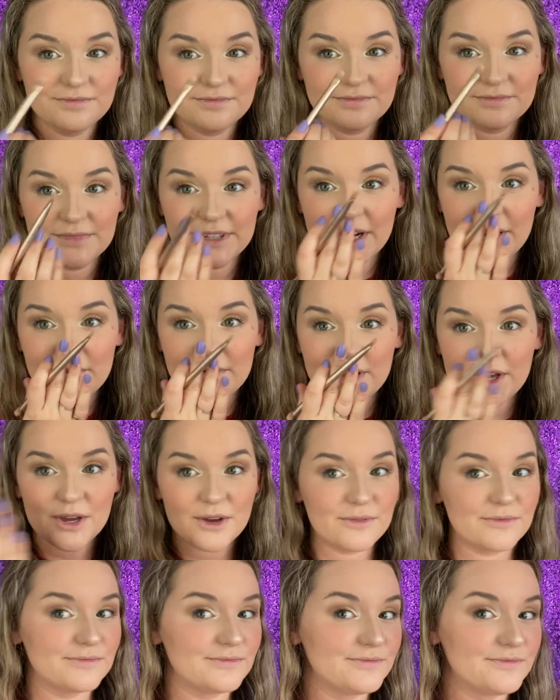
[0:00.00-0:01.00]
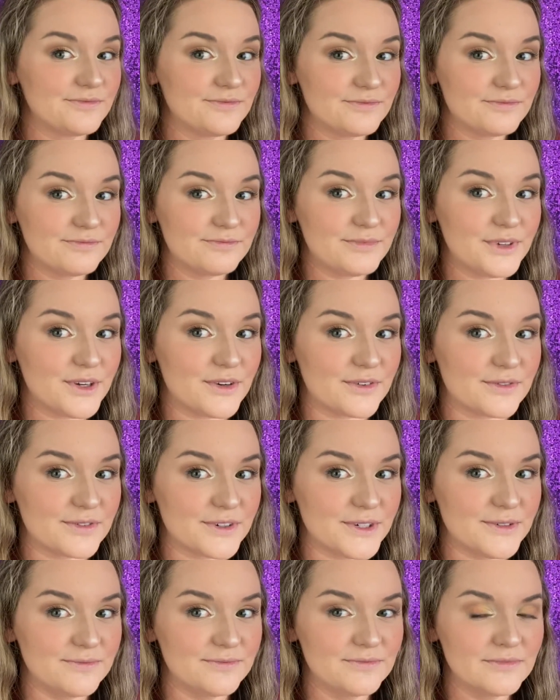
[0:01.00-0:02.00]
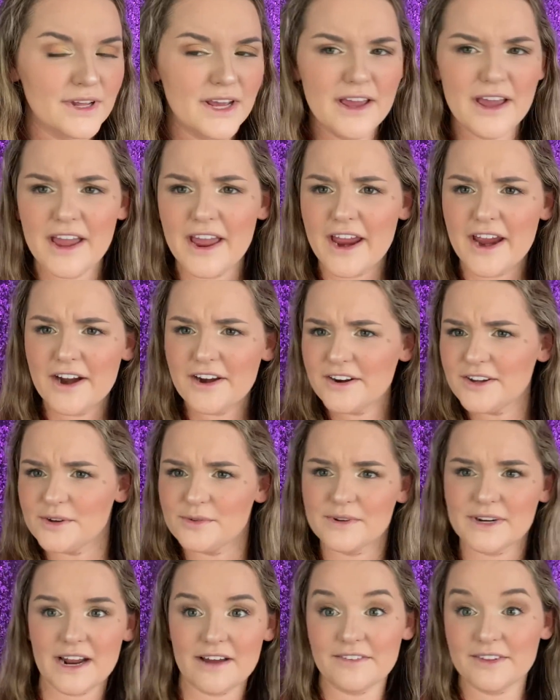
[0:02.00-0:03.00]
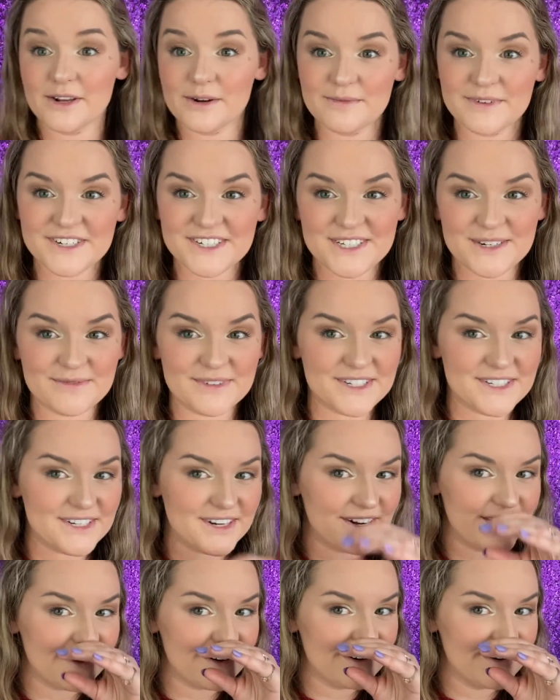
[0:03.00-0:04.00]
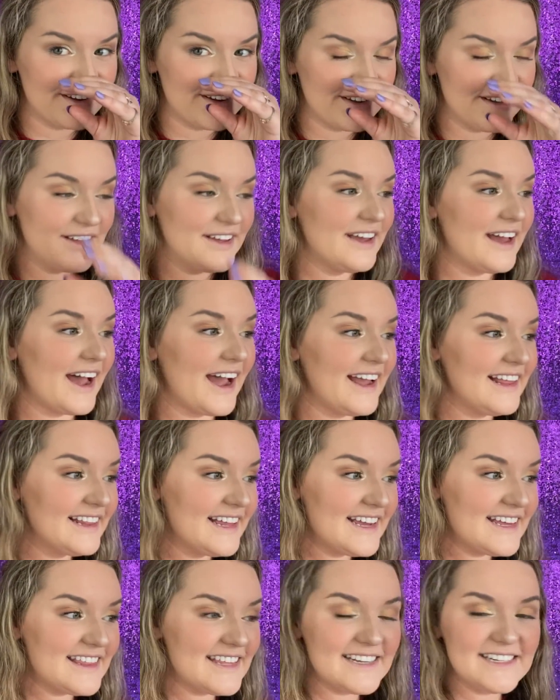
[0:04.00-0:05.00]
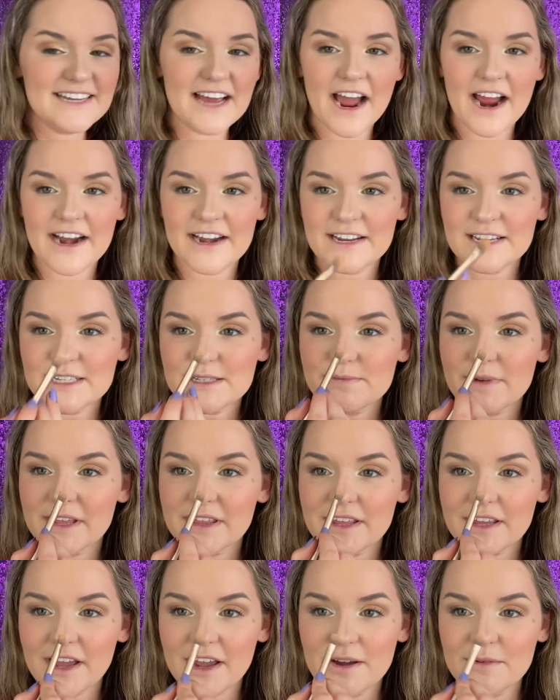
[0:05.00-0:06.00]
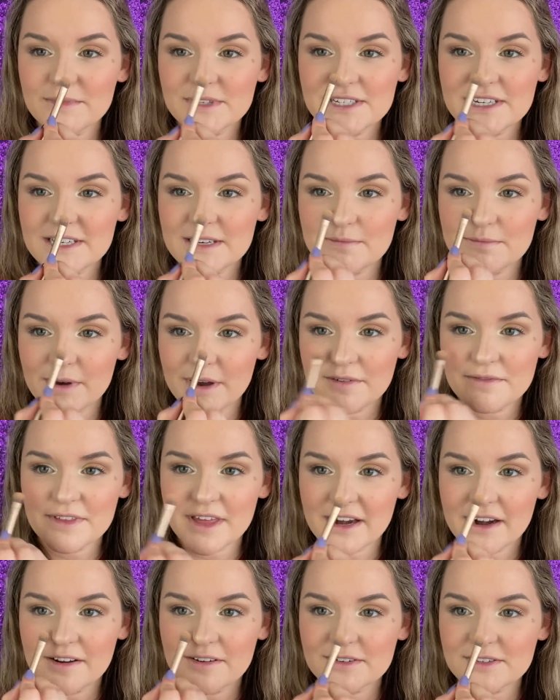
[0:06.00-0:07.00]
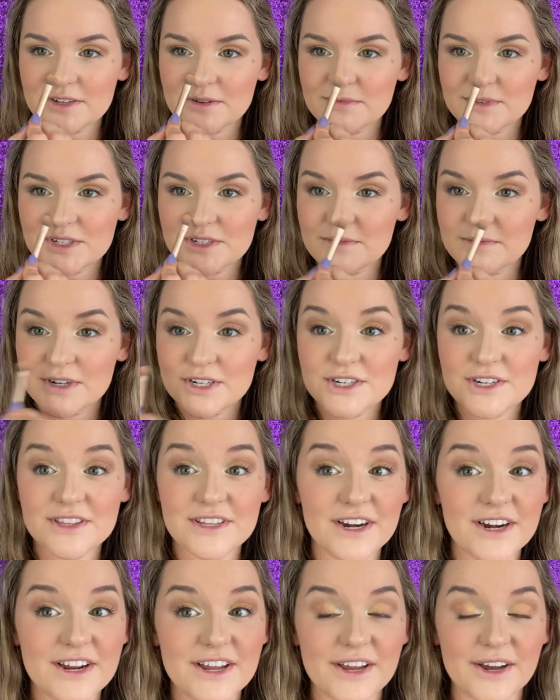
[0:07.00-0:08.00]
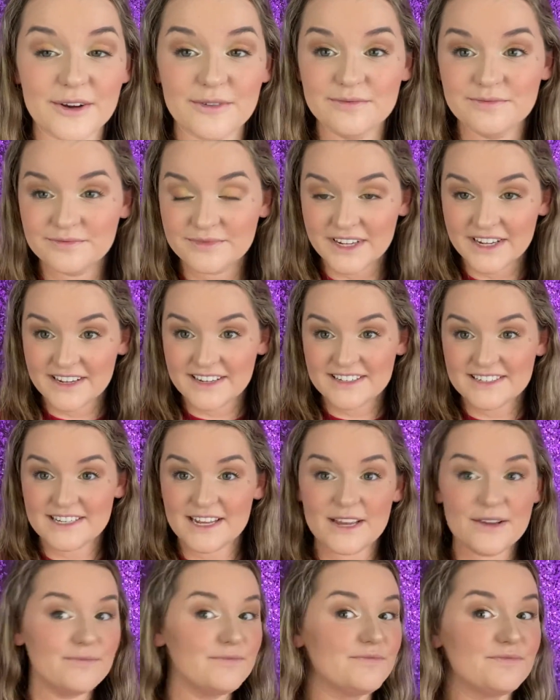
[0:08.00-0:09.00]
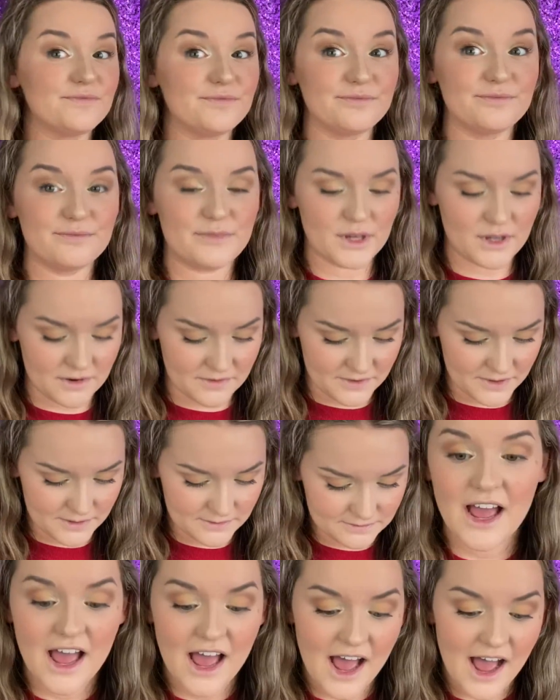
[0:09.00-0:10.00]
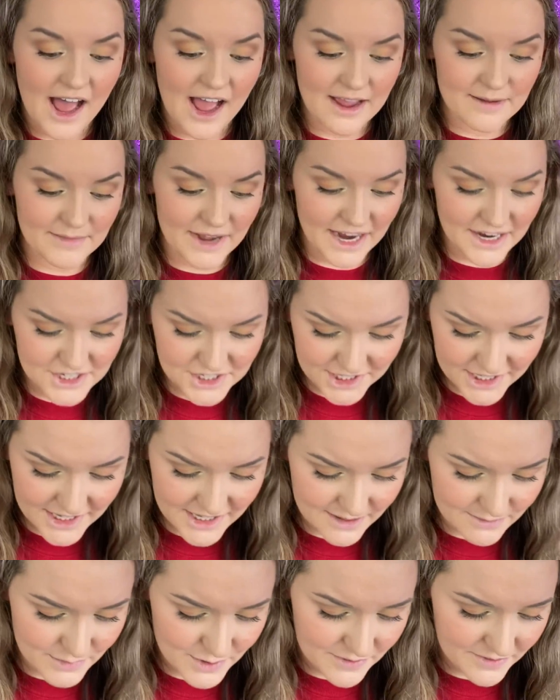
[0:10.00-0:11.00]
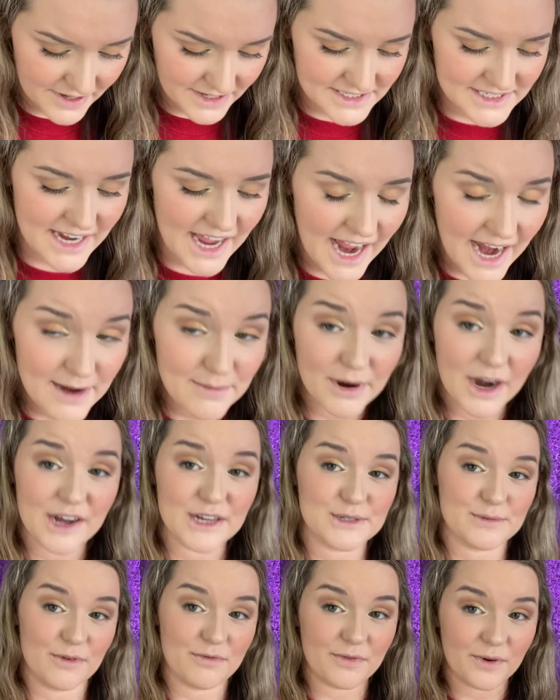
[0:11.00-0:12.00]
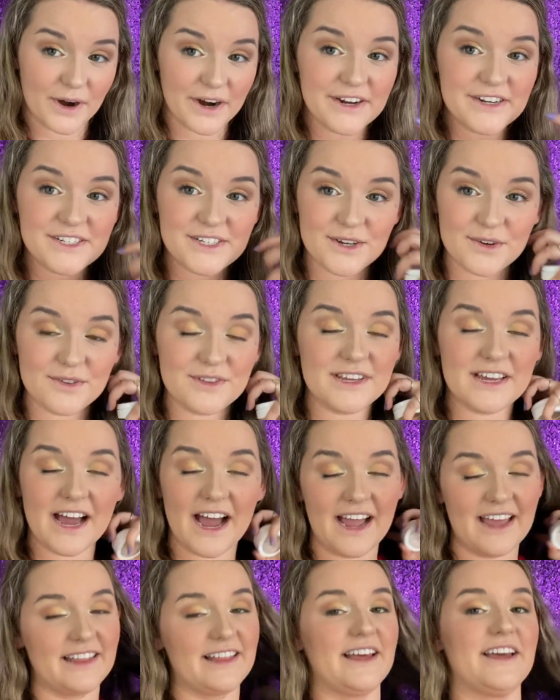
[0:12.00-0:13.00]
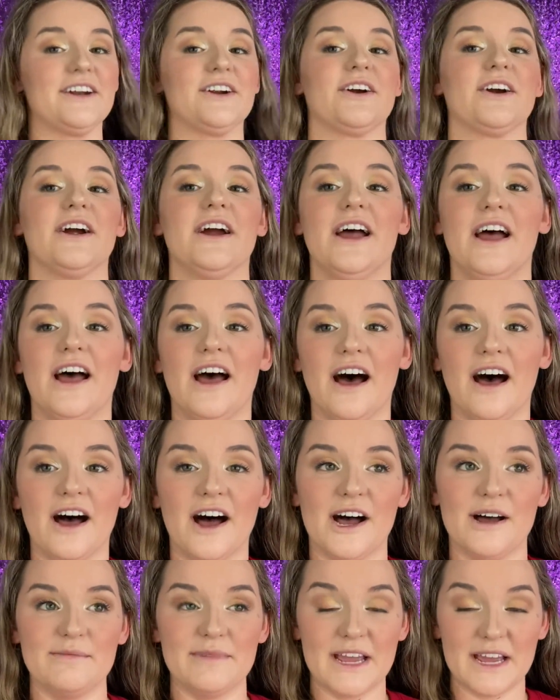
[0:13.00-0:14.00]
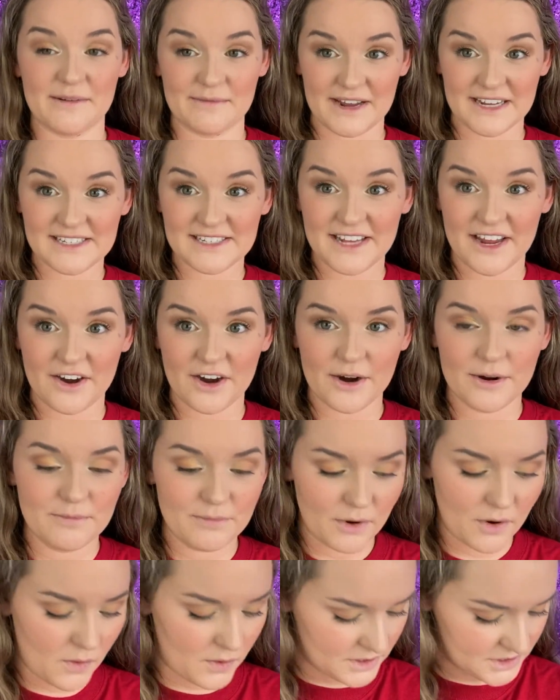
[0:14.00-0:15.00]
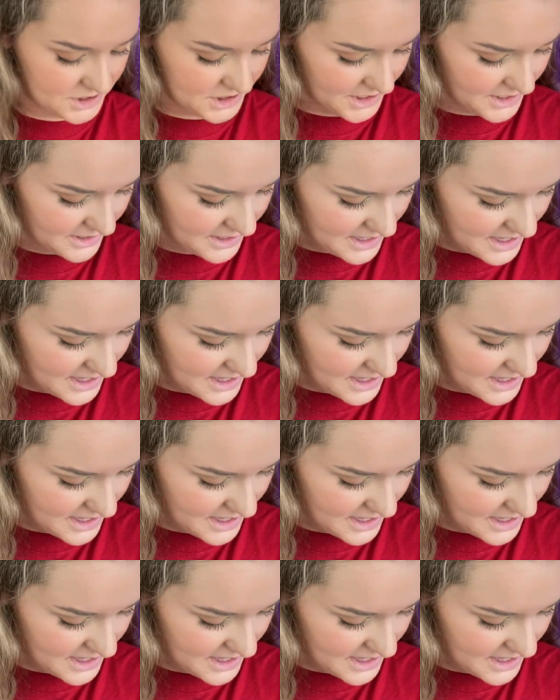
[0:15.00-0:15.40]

There we go. Beautiful. Ariel would have a little bit of shimmer to her. I like the tiniest bit. Like, I almost need to buff that out. It's almost too much. There you go. See? Beautiful. I'm actually going to move on to eyebrows before I do the eyeliner and mascara portion.